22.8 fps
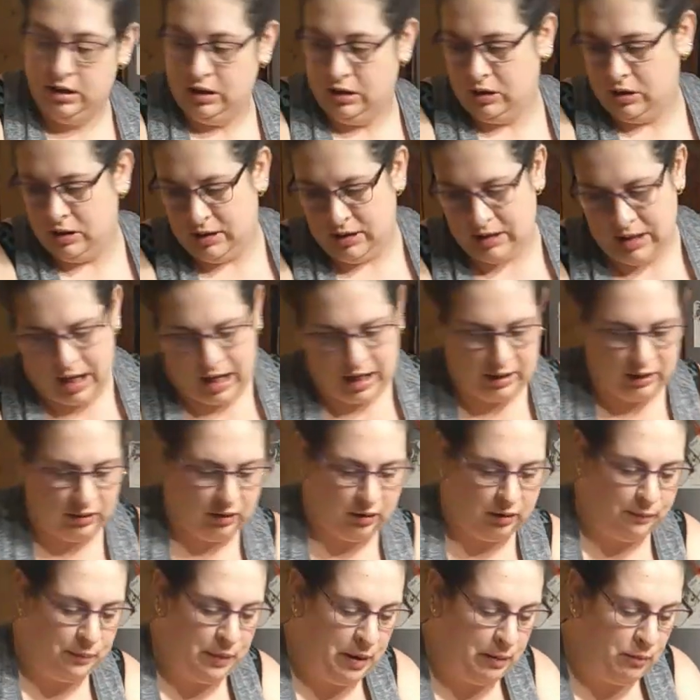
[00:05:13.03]
just add a
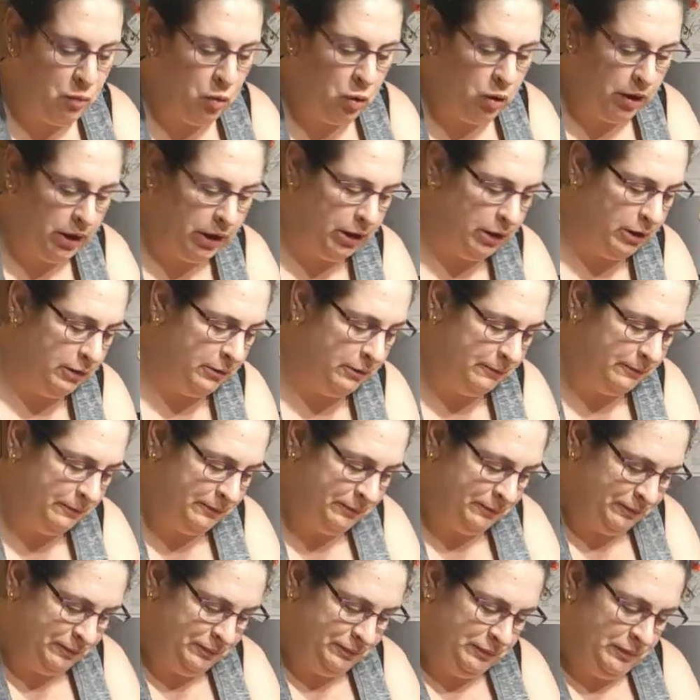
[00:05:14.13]
little bit more
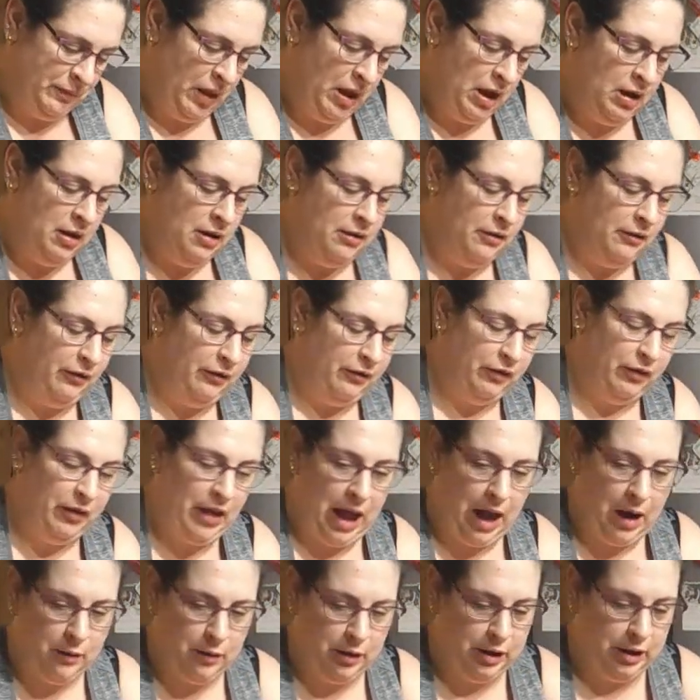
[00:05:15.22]

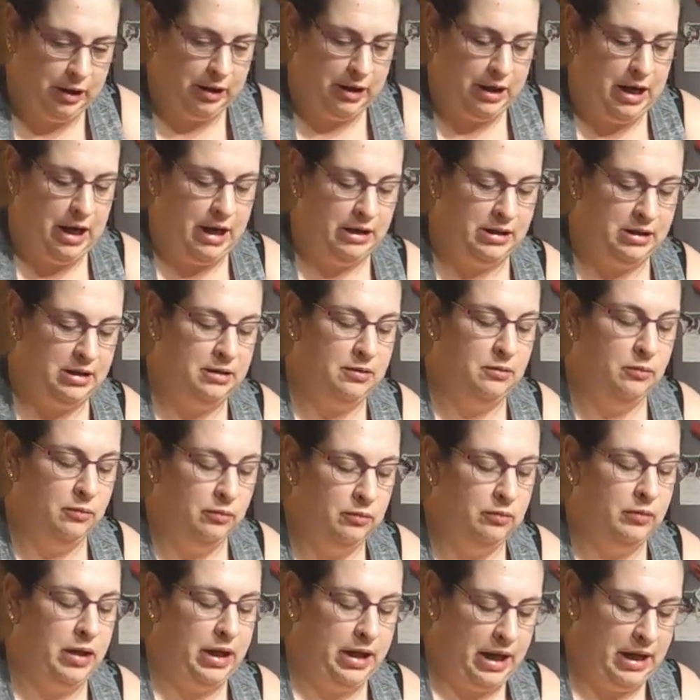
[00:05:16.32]
flour. It's,
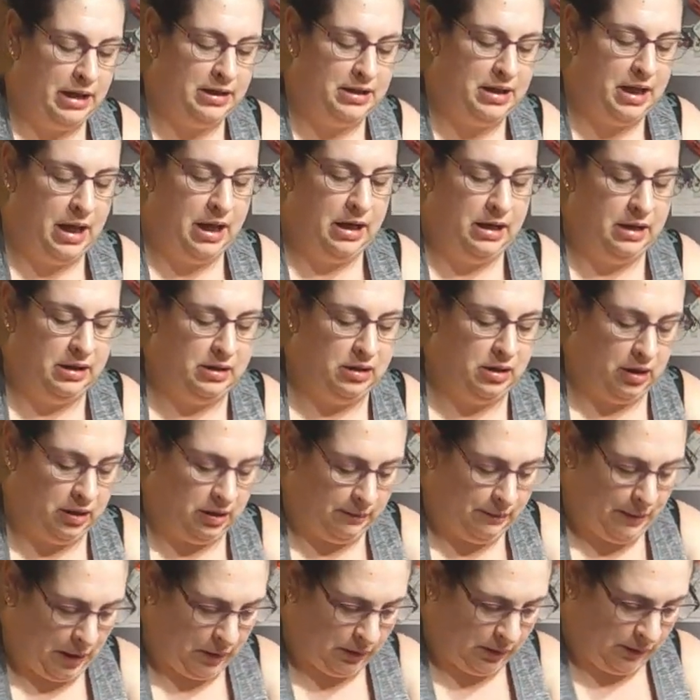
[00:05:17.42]
like I said, it's all
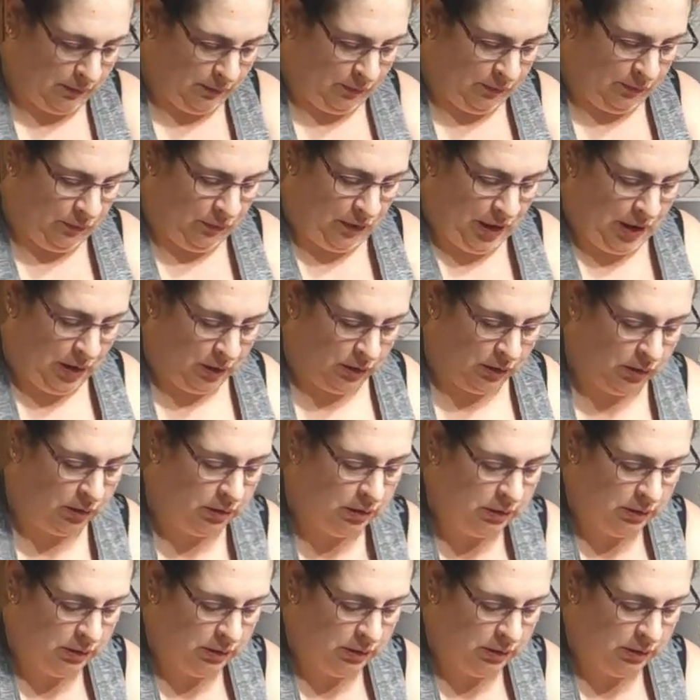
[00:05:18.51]
about the feel.